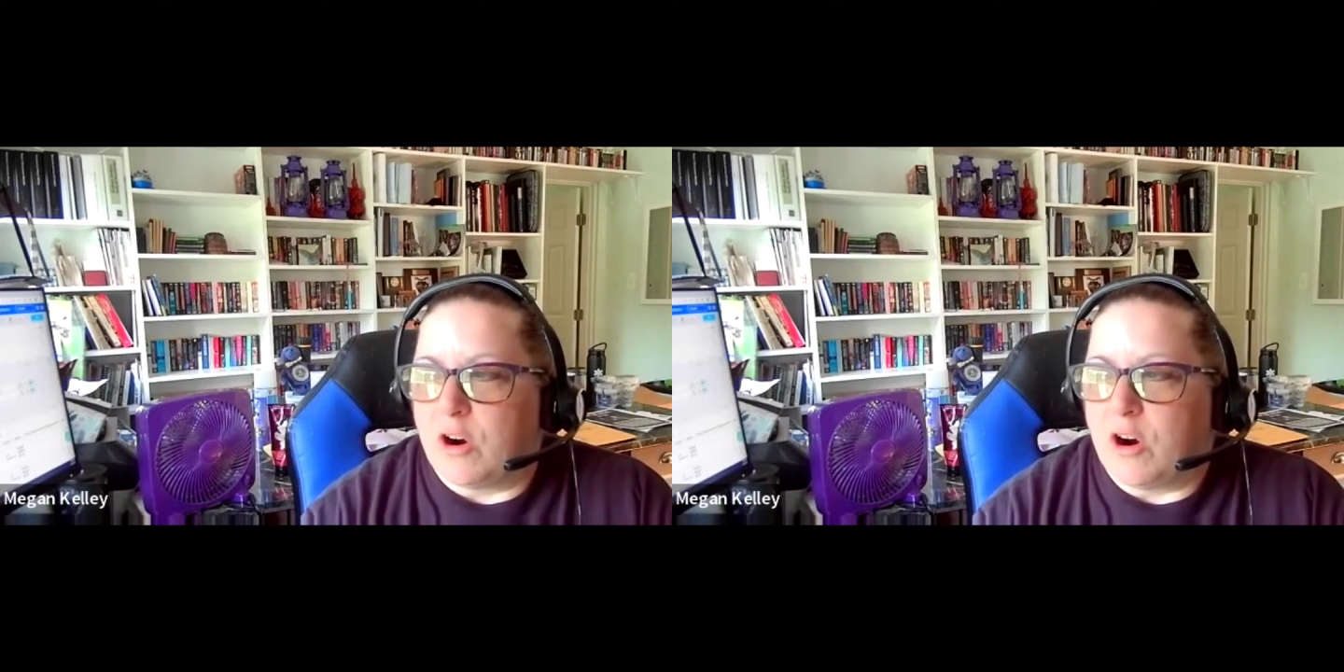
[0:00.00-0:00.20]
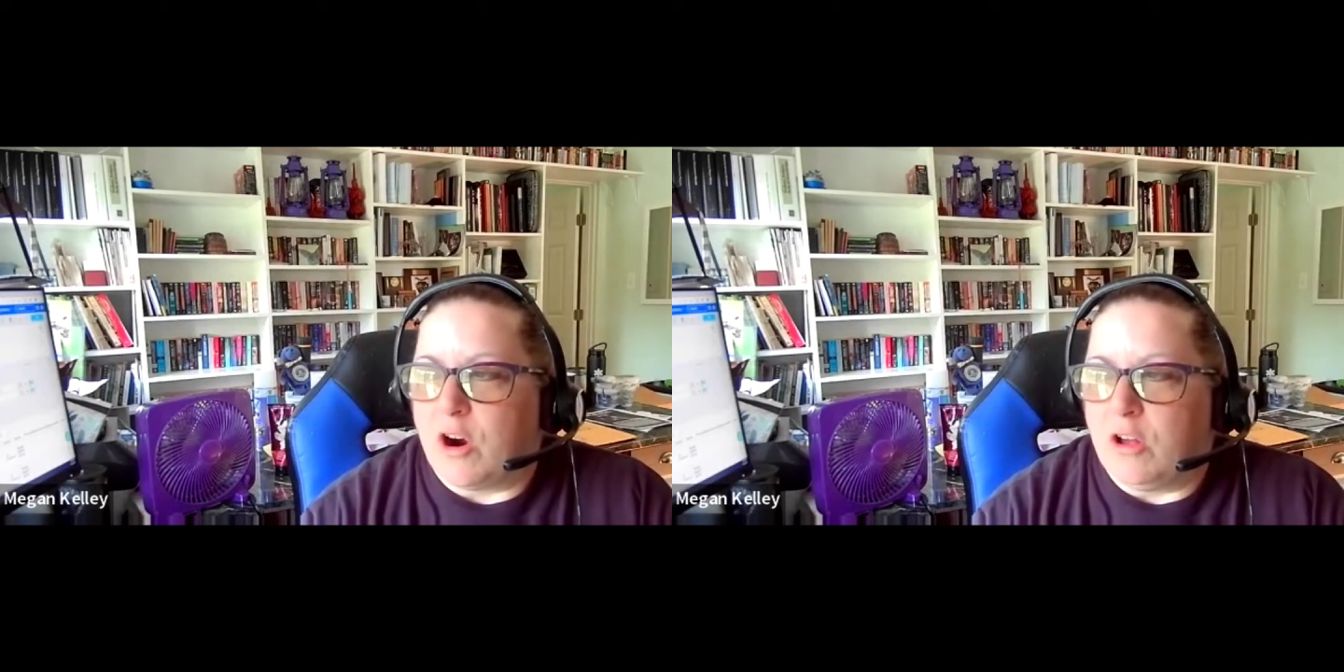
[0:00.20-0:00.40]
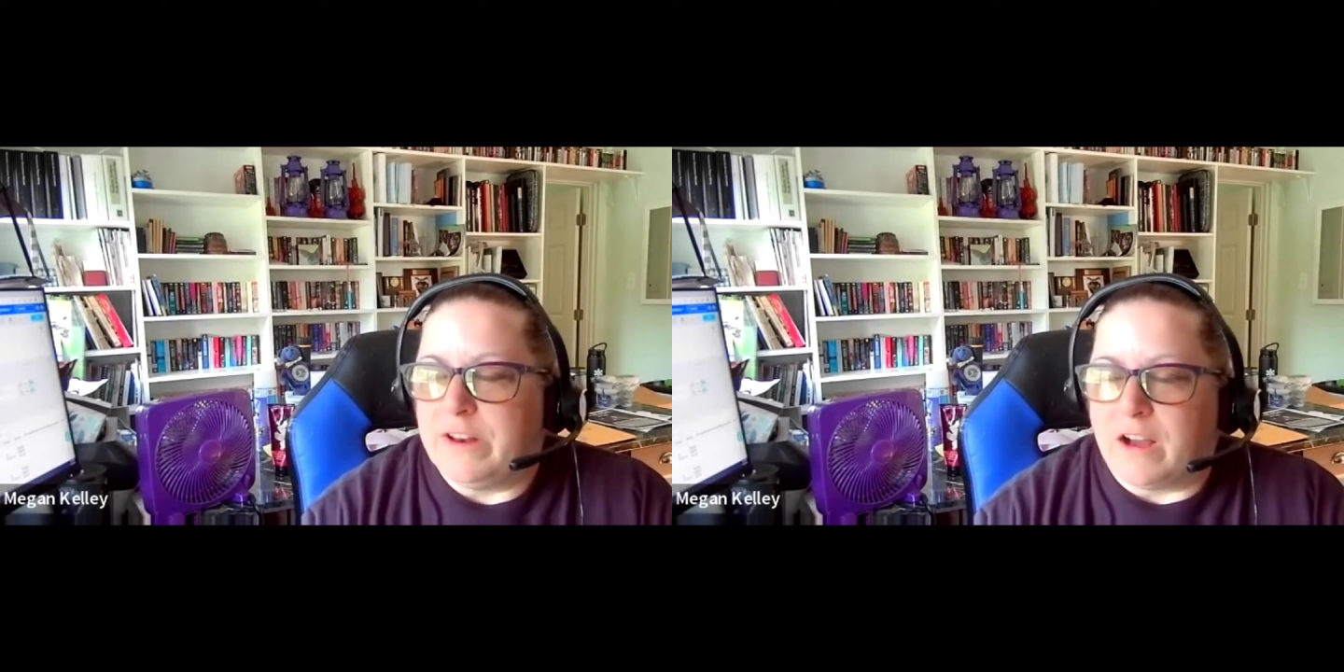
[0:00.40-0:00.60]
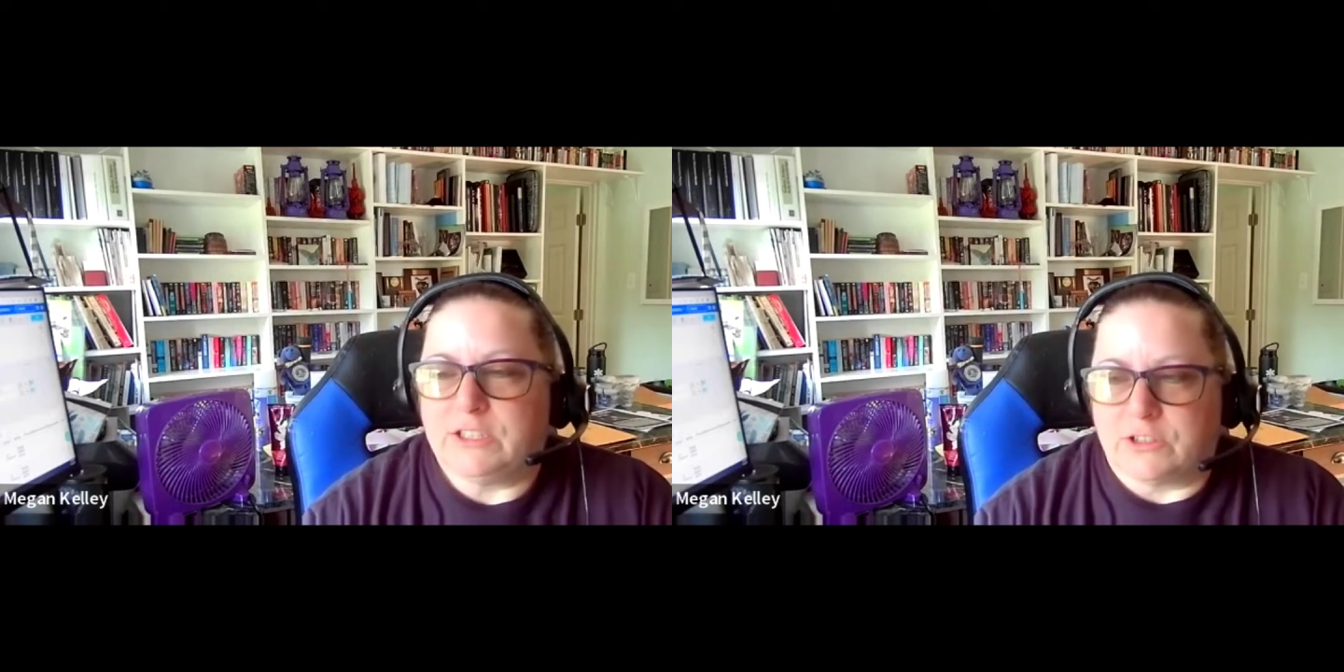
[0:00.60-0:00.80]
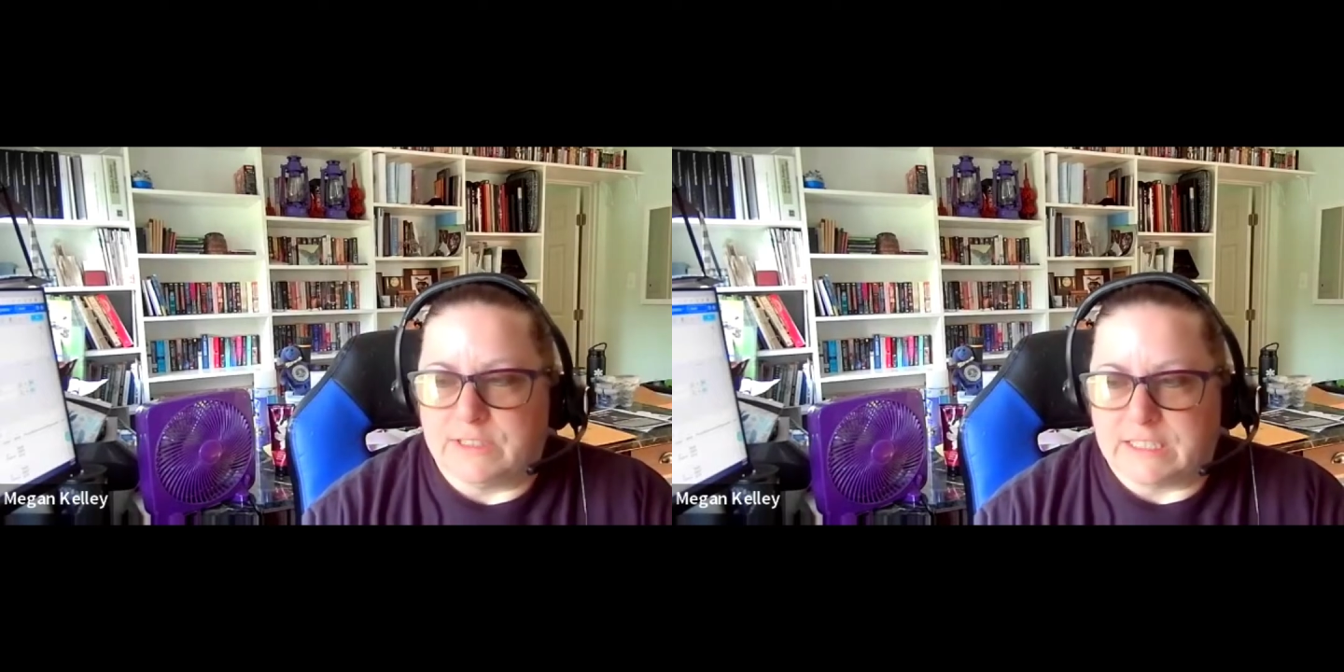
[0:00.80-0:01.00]
all
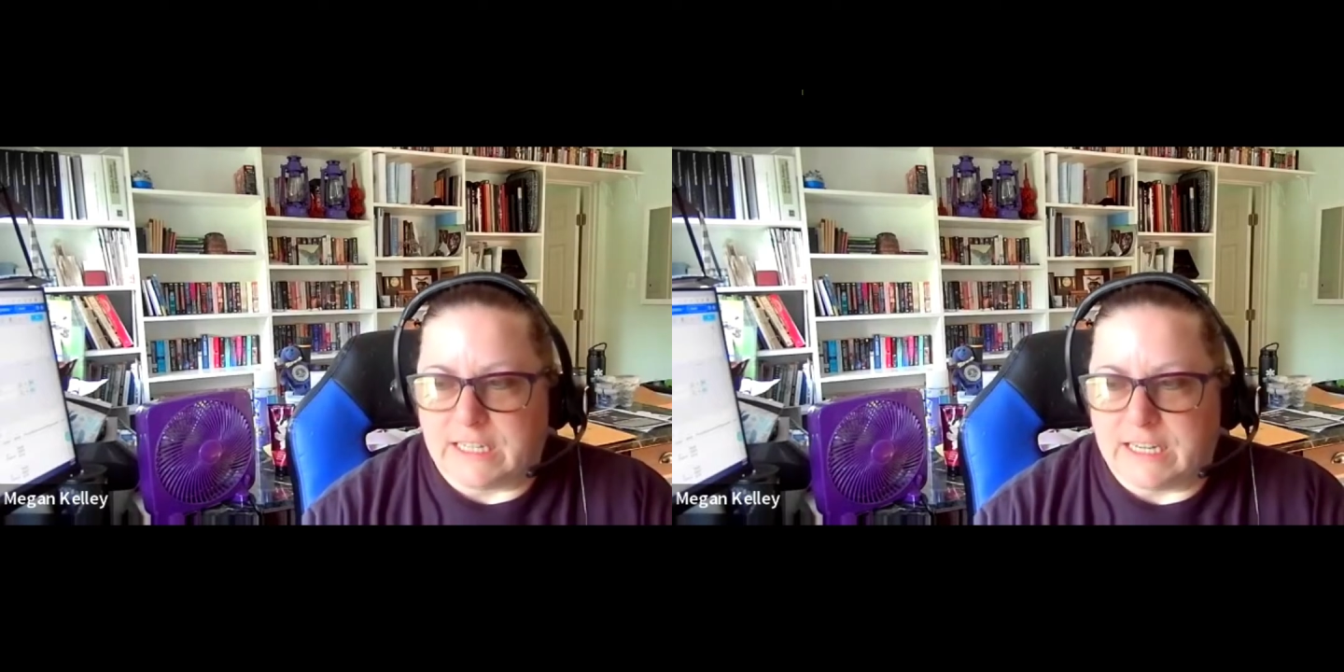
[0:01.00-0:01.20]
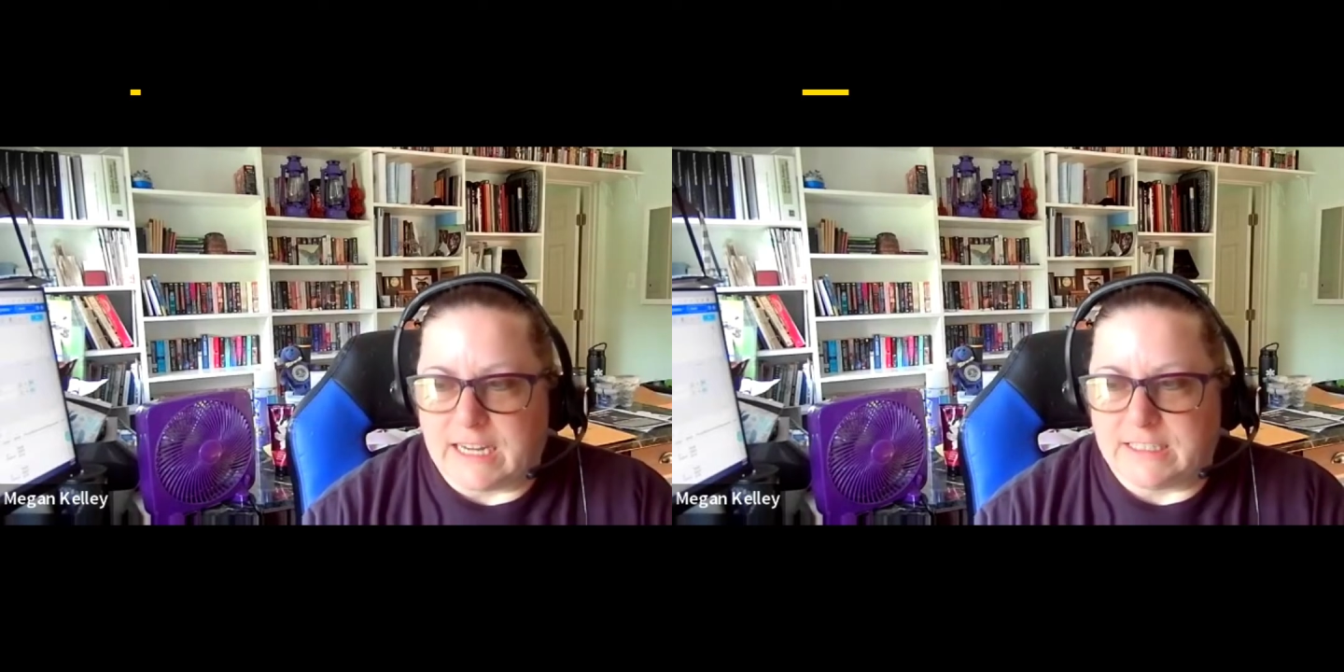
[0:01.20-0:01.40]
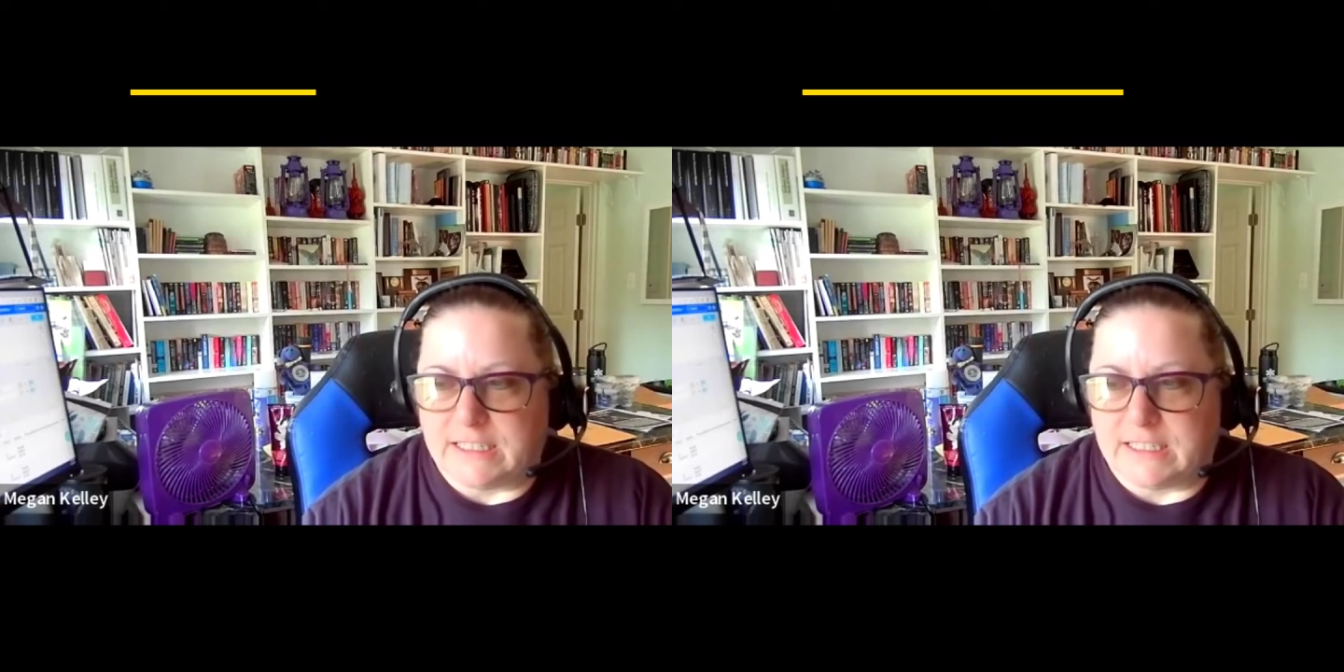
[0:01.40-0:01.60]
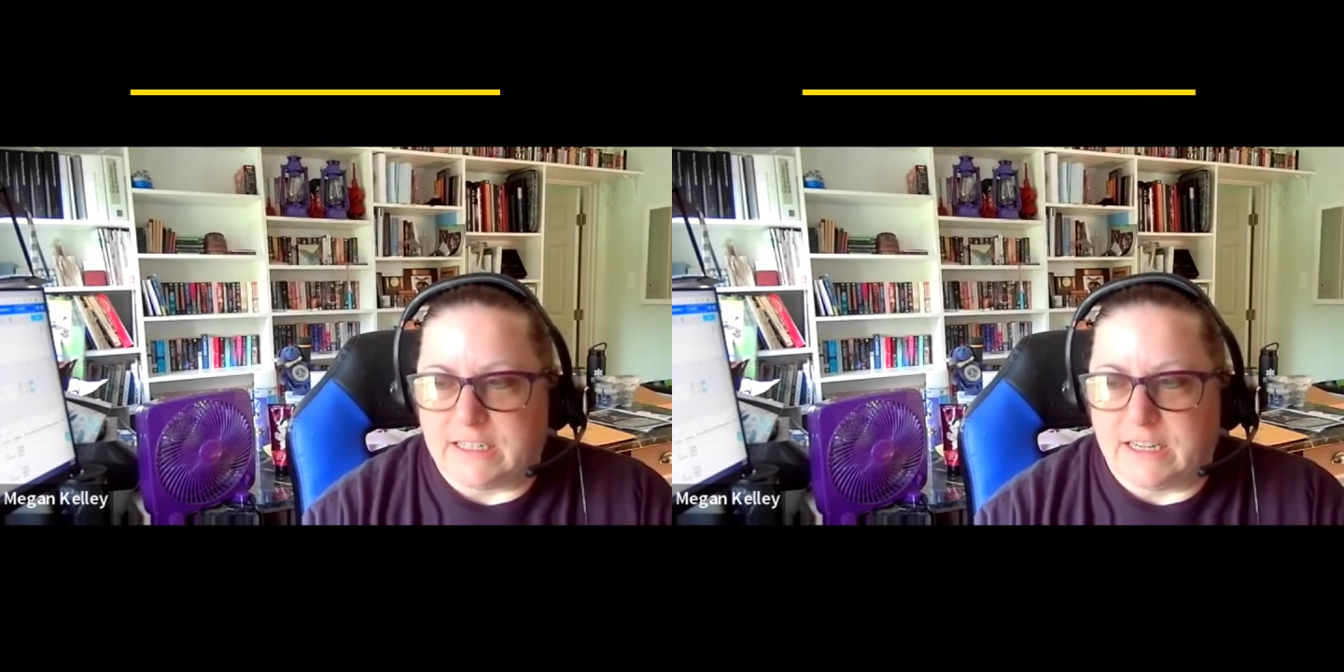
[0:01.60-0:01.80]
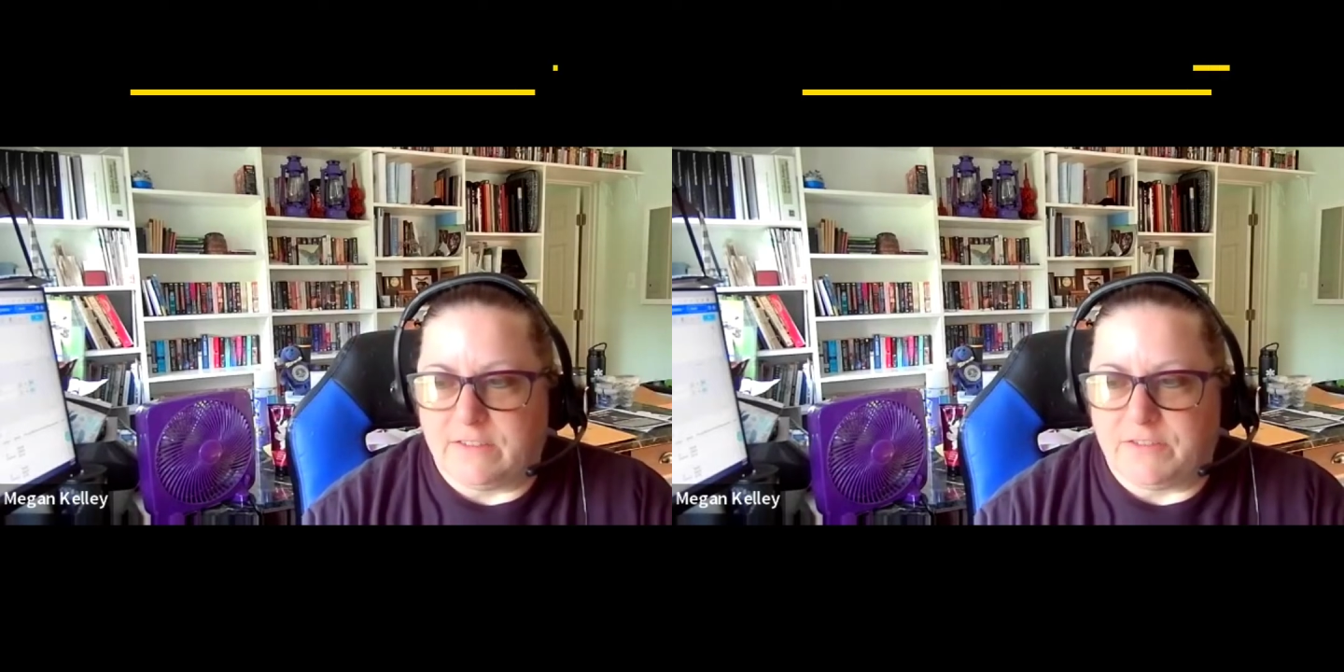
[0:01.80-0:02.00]
non-service
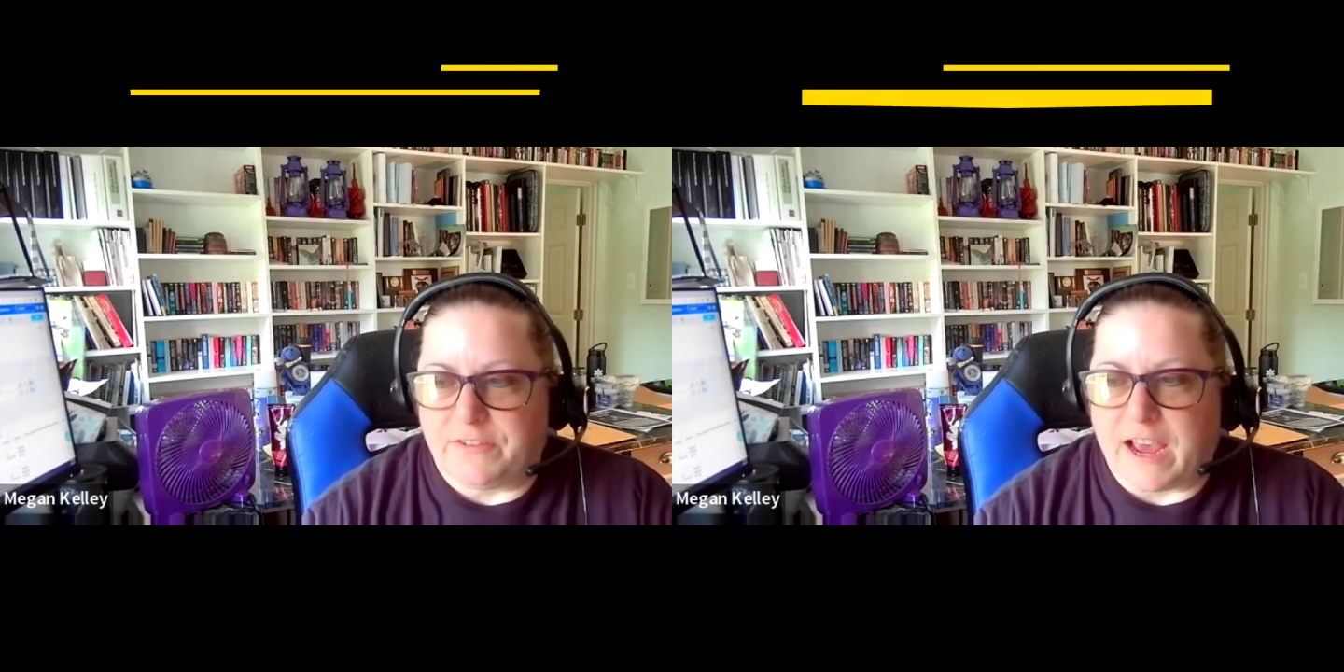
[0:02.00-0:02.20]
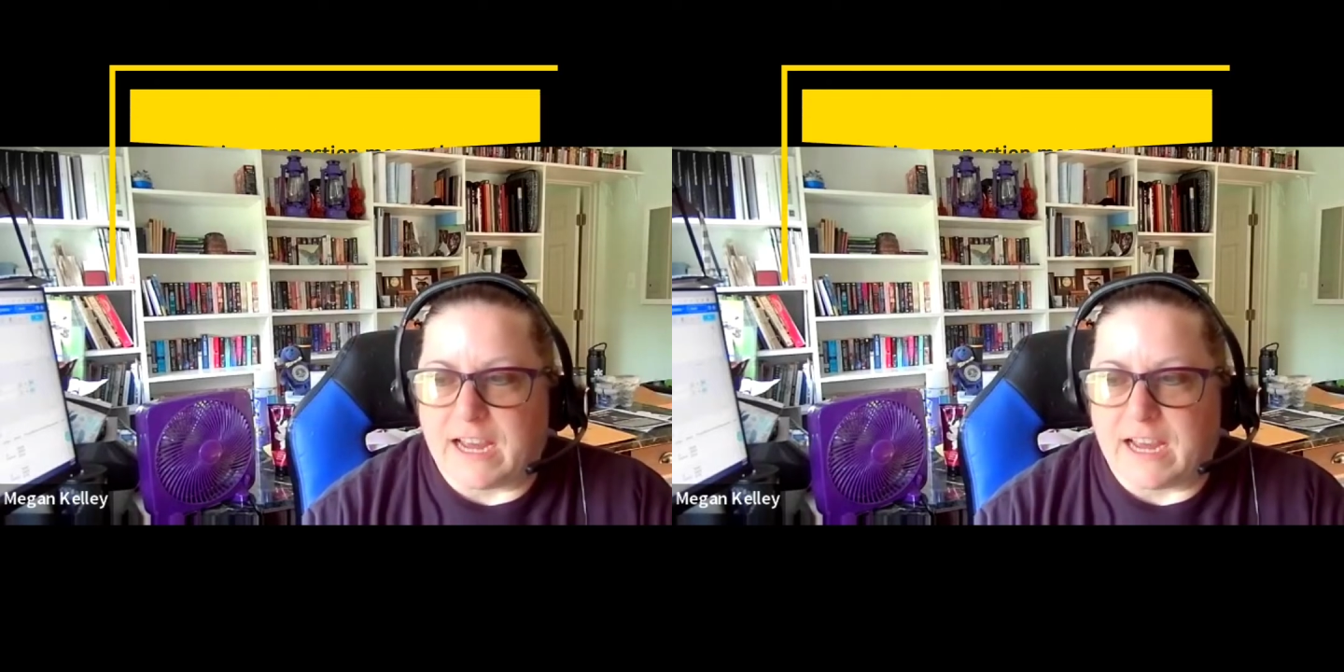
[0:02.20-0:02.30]
connected. In